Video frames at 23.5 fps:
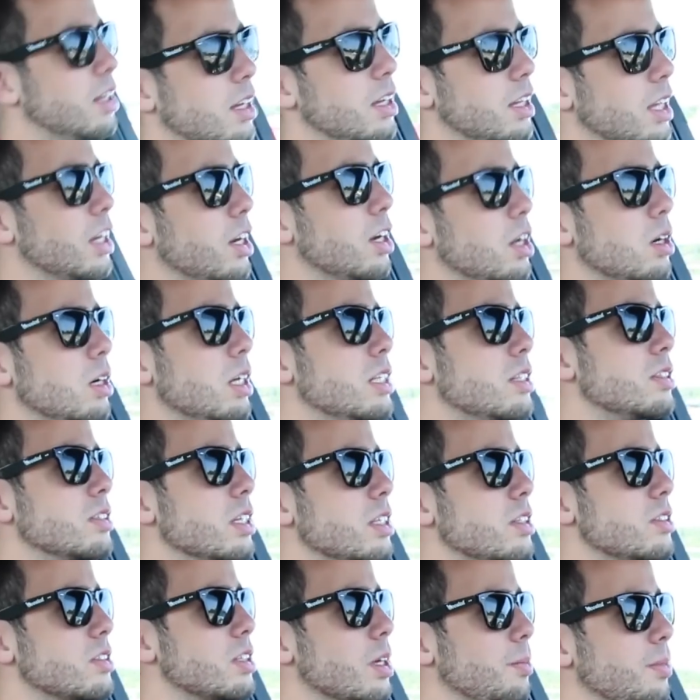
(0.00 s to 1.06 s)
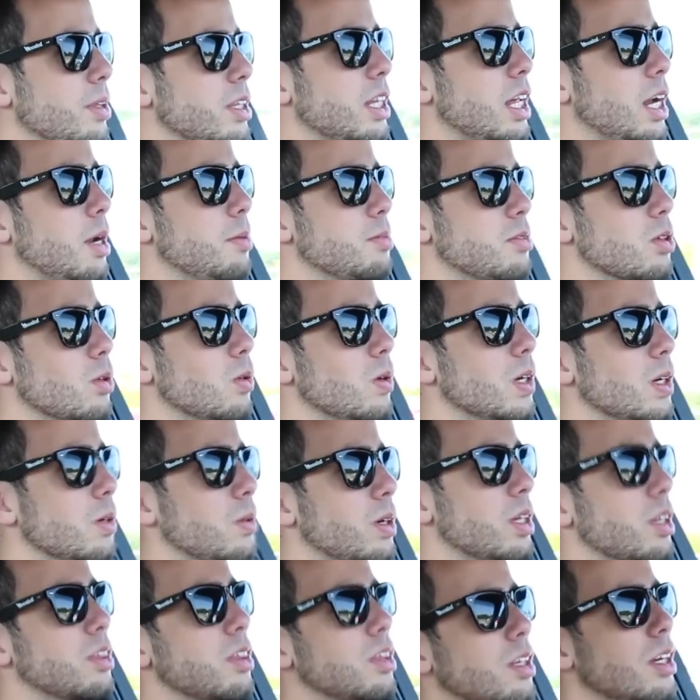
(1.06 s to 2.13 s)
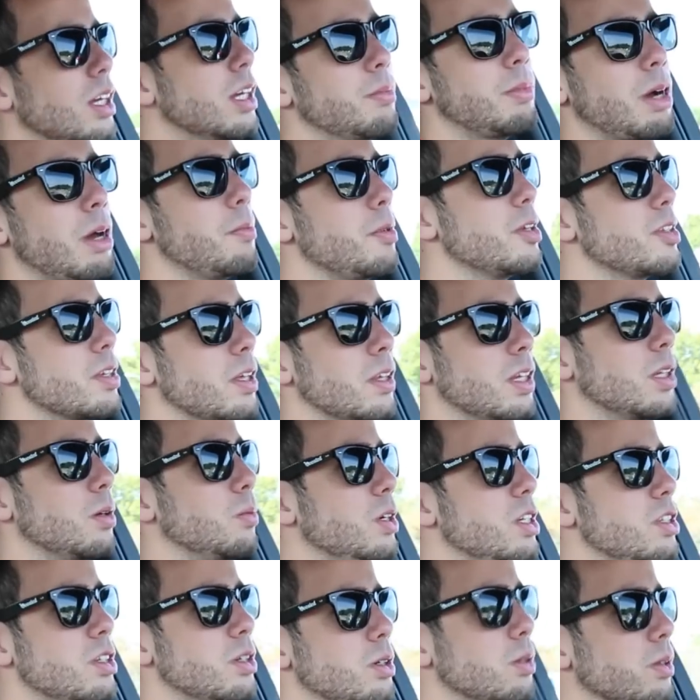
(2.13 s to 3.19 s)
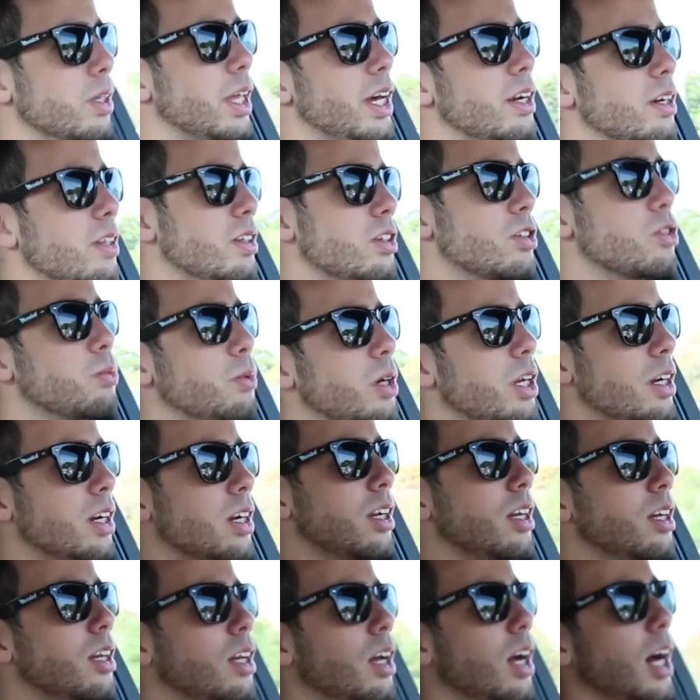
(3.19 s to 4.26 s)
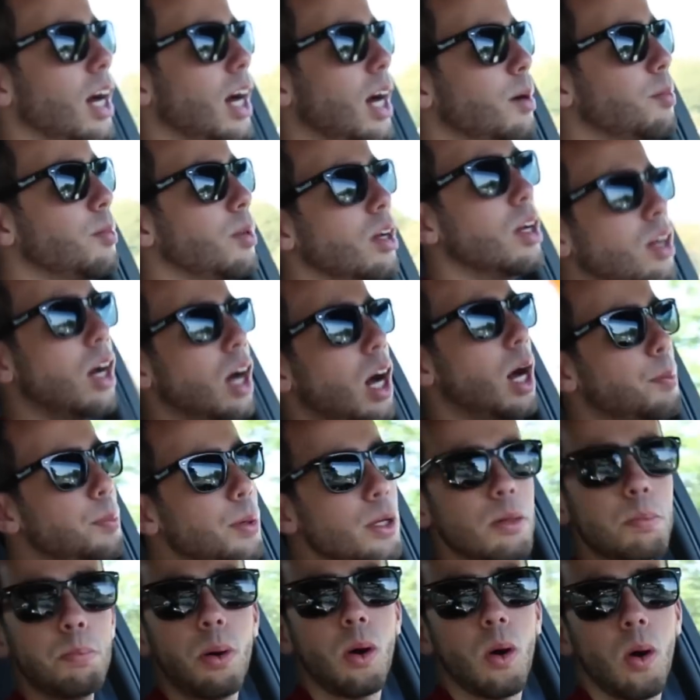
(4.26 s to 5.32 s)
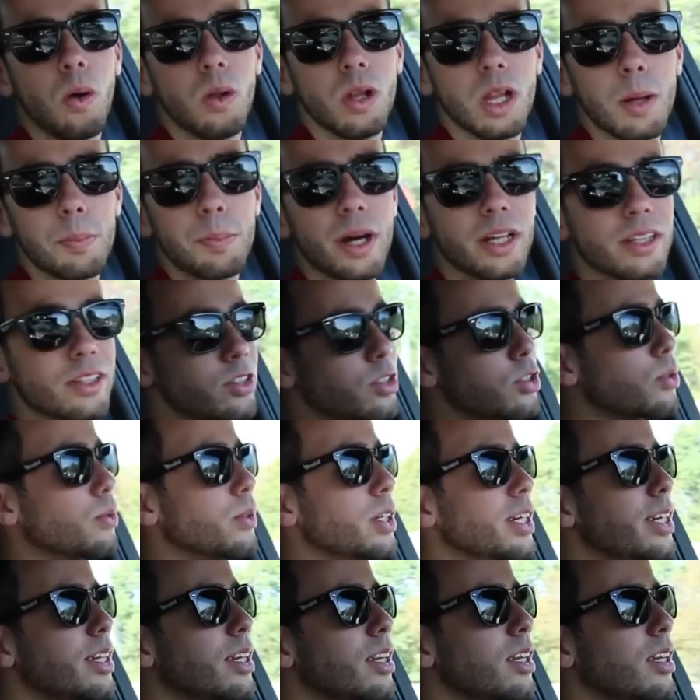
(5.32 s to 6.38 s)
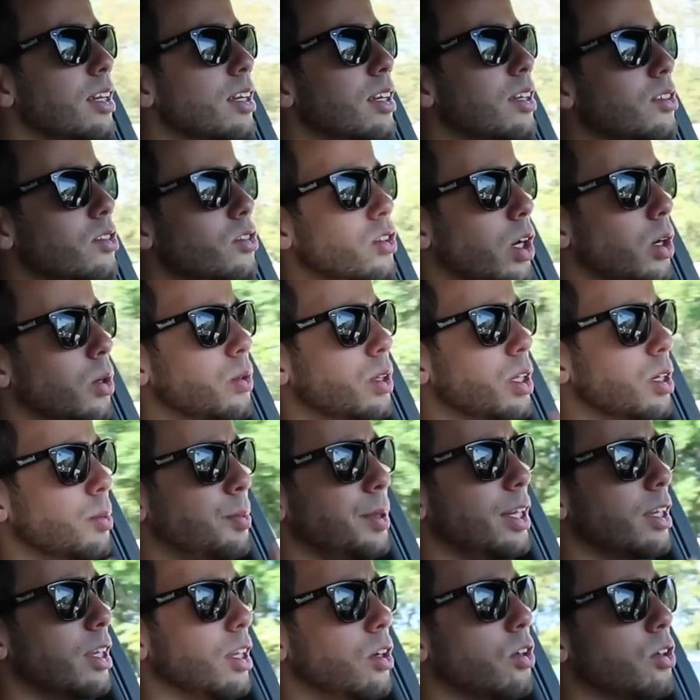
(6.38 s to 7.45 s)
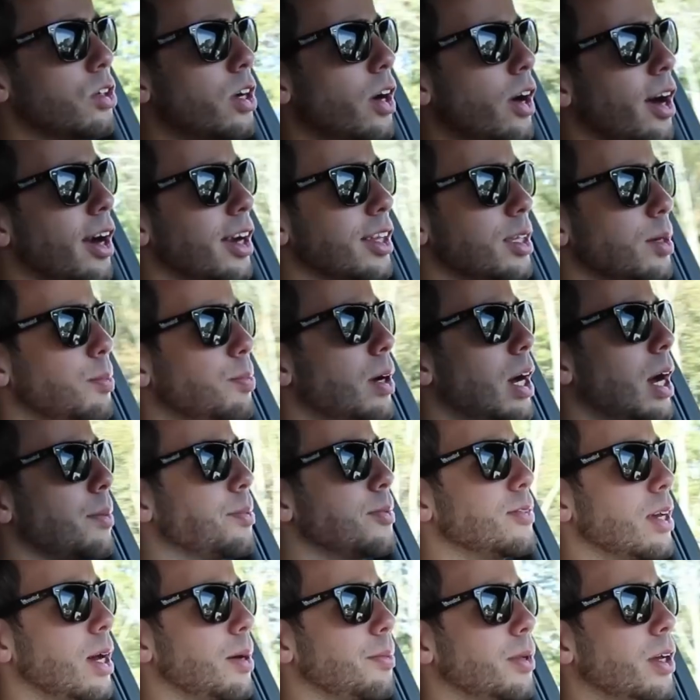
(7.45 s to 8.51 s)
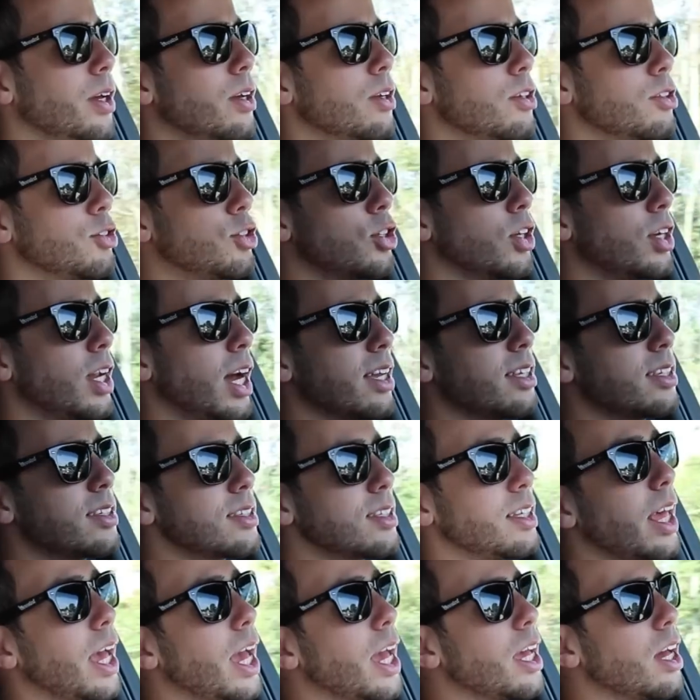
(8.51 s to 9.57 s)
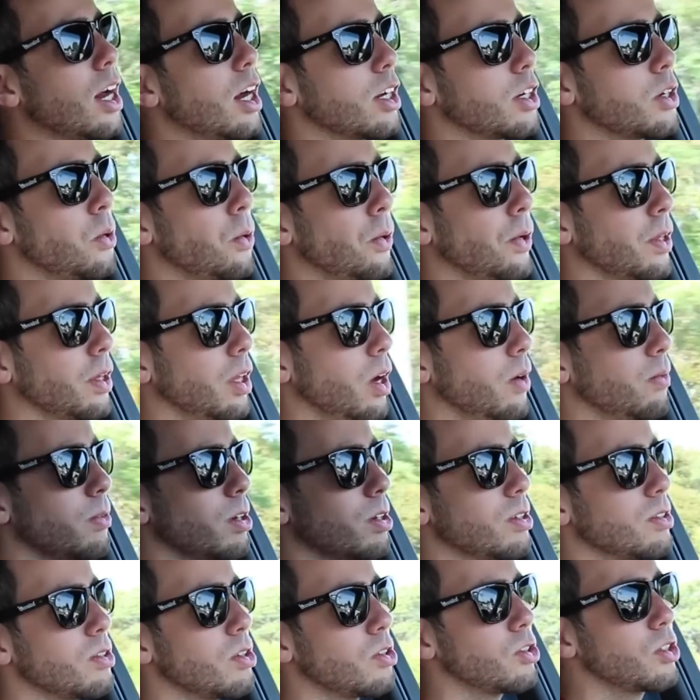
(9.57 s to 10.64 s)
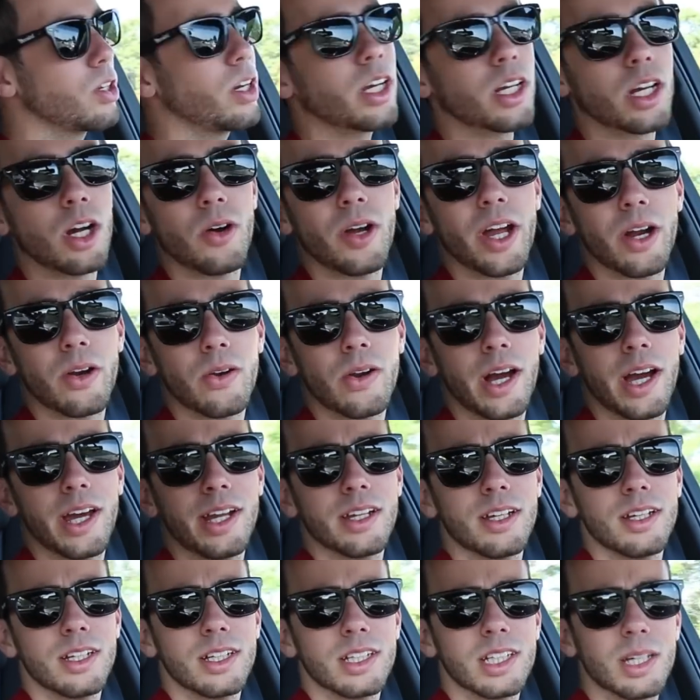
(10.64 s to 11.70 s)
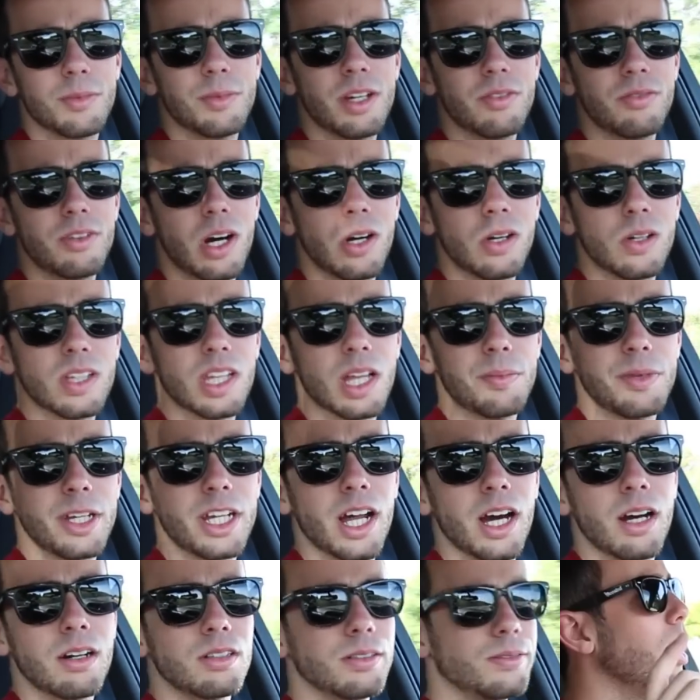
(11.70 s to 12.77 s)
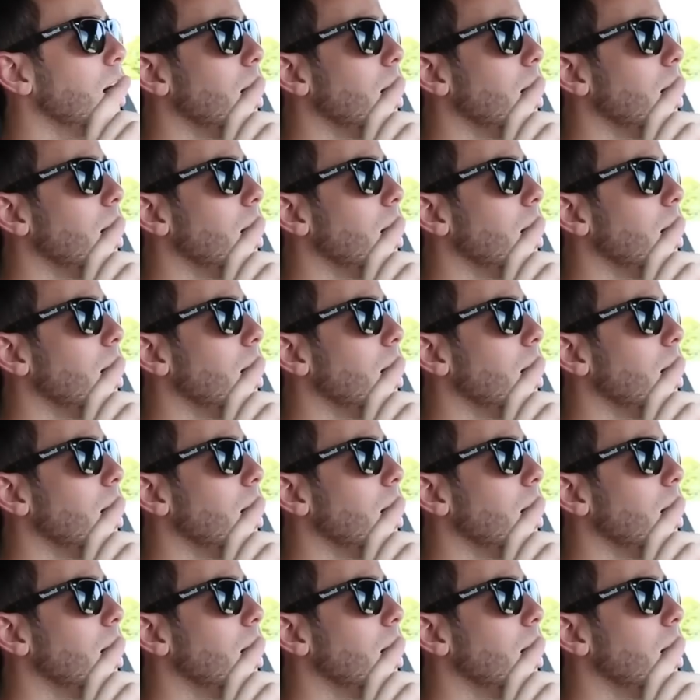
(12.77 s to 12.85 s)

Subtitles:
I don't know, it's something that I'm toying with. Might be something that we do later this winter. I'll put a poll up on the screen, so there'll be a little card that pops up. Should I stay on coilovers or should I go air ride? You may vote, let me know.